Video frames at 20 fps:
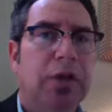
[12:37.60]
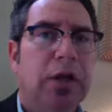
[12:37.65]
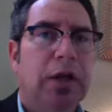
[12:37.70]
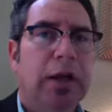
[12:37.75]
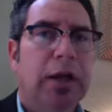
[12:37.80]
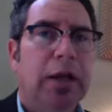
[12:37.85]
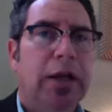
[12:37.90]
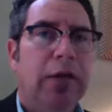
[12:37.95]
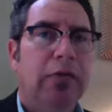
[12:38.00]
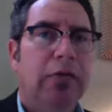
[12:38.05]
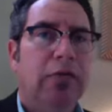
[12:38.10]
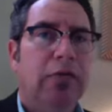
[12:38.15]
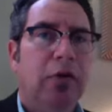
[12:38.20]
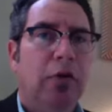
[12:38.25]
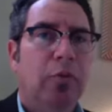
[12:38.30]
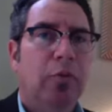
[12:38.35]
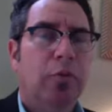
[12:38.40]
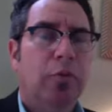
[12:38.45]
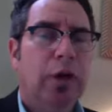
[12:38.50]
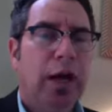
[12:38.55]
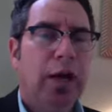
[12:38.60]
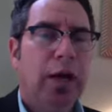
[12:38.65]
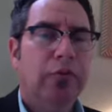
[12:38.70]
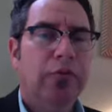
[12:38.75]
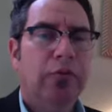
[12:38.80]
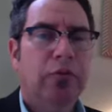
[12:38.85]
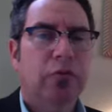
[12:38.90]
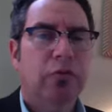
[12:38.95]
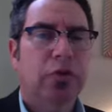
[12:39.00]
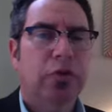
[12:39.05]
And so
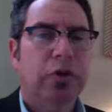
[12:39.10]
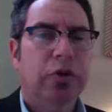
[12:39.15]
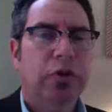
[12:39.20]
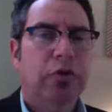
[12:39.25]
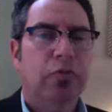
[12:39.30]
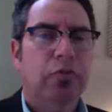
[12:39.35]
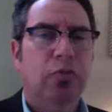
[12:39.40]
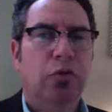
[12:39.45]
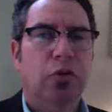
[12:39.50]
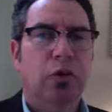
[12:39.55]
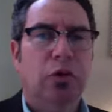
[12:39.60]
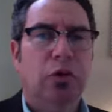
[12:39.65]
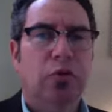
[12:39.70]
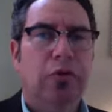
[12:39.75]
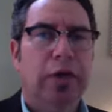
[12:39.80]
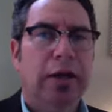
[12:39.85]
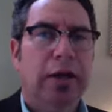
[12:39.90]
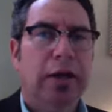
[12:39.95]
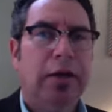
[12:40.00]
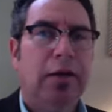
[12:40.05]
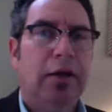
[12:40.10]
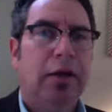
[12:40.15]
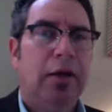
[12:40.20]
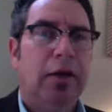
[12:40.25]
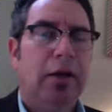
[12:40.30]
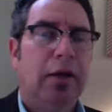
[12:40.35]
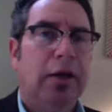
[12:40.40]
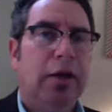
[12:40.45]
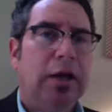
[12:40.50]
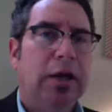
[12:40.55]
perhaps this really is more of
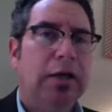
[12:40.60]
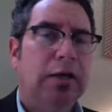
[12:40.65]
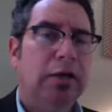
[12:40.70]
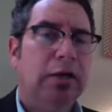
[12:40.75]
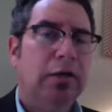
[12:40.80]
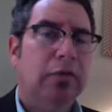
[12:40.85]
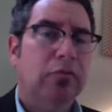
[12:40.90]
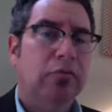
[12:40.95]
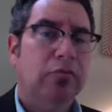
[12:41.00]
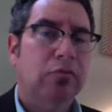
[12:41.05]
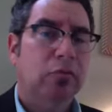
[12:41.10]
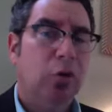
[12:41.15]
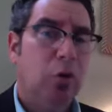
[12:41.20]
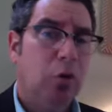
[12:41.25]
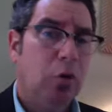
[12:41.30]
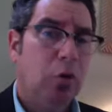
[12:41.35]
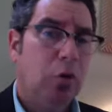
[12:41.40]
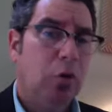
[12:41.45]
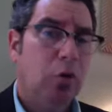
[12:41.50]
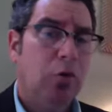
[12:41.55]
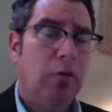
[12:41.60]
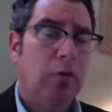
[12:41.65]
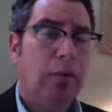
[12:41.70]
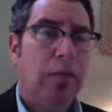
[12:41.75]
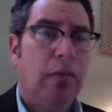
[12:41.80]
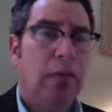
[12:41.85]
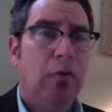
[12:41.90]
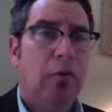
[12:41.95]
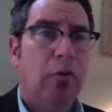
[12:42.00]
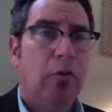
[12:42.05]
an idea of role